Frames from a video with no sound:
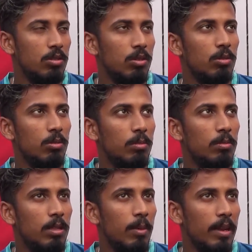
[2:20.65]
So
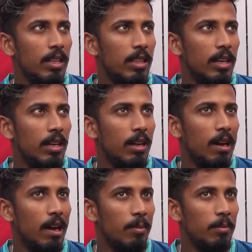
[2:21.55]
the main thing
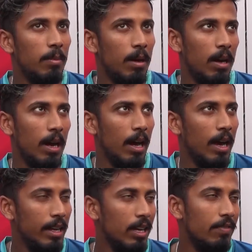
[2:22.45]

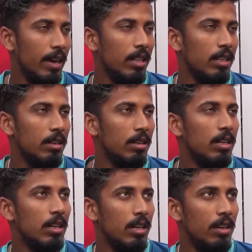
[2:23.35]
I can find the
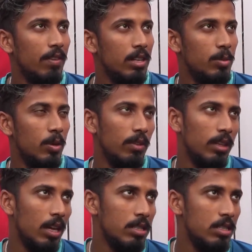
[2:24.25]
difference between the
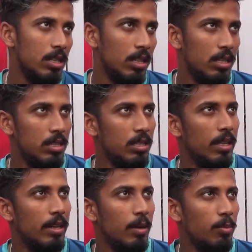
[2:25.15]
last season and this season
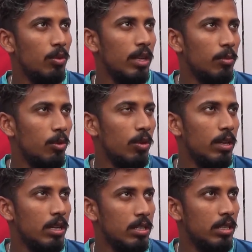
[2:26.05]
that I'm putting more
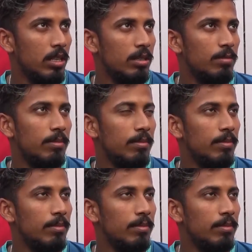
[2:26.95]
yards in the gym.